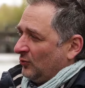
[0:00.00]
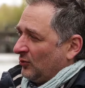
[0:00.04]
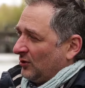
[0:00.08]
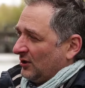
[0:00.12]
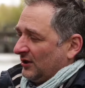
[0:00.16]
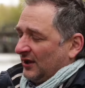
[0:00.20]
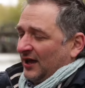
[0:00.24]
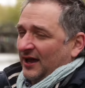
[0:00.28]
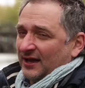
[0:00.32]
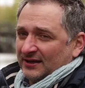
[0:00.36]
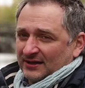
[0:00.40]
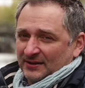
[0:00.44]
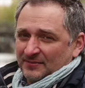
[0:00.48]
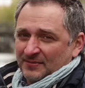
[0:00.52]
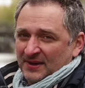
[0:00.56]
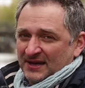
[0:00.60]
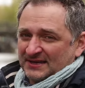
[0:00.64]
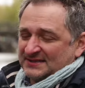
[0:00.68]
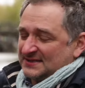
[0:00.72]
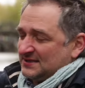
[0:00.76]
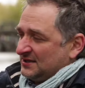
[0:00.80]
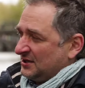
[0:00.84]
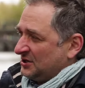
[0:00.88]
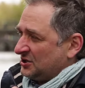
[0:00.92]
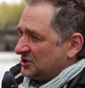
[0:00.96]
live is
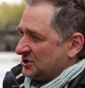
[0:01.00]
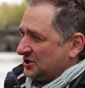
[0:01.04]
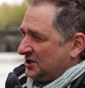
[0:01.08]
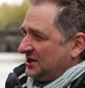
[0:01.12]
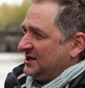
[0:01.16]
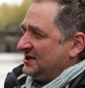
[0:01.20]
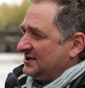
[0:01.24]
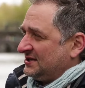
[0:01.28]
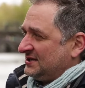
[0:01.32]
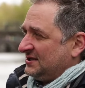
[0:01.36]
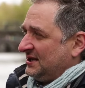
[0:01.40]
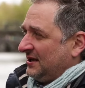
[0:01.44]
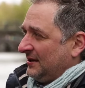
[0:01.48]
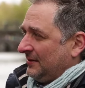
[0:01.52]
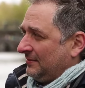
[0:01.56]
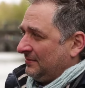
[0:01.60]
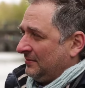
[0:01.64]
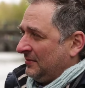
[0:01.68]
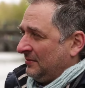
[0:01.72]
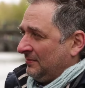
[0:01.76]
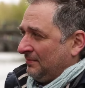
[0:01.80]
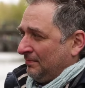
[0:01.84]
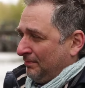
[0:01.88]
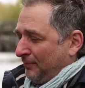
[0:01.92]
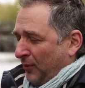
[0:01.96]
followed by the locals
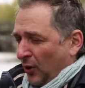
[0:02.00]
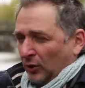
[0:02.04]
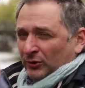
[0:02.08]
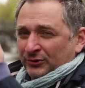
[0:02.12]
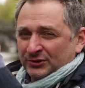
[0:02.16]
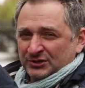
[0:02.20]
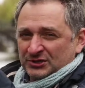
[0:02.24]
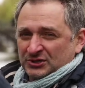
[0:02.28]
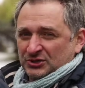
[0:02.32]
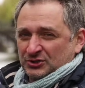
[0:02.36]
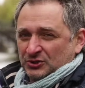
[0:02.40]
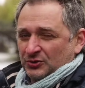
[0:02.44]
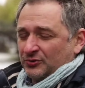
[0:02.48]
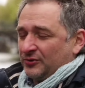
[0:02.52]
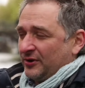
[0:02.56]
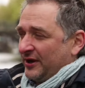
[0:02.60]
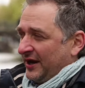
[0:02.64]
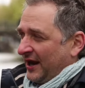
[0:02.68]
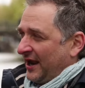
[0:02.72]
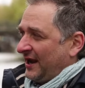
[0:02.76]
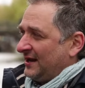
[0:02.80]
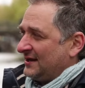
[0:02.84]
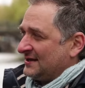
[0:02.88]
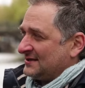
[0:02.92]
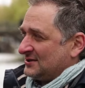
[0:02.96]
as the main
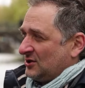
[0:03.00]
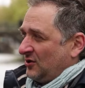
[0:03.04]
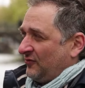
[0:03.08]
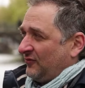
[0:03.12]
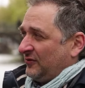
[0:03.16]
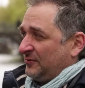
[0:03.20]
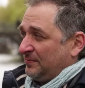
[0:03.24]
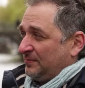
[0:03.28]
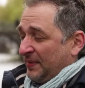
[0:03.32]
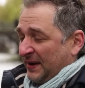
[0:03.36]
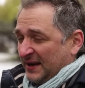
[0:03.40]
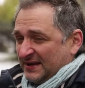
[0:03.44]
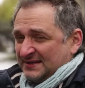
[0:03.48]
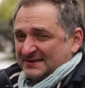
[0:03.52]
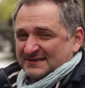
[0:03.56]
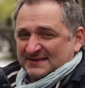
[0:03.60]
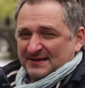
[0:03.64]
principle for their